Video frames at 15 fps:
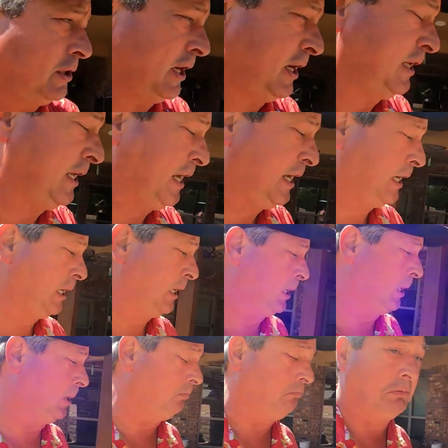
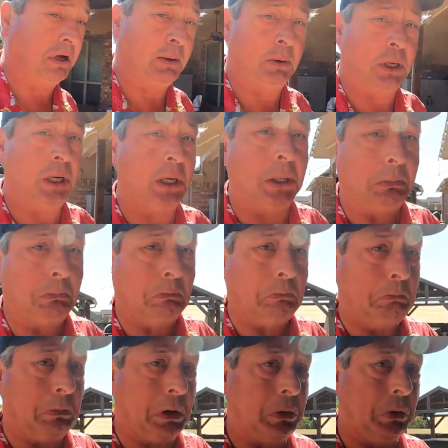Hayang maybe
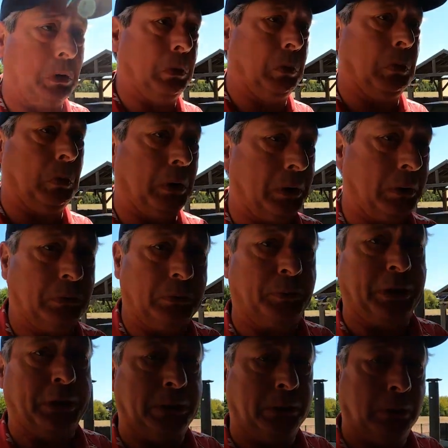I don't know I don't
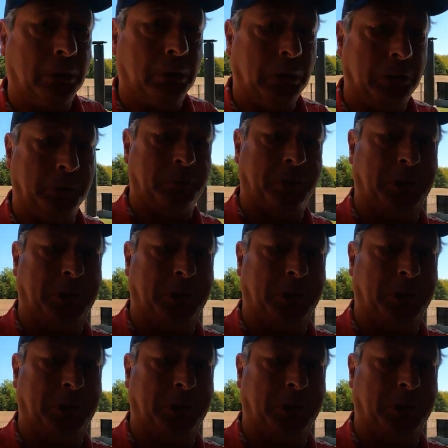speak I don't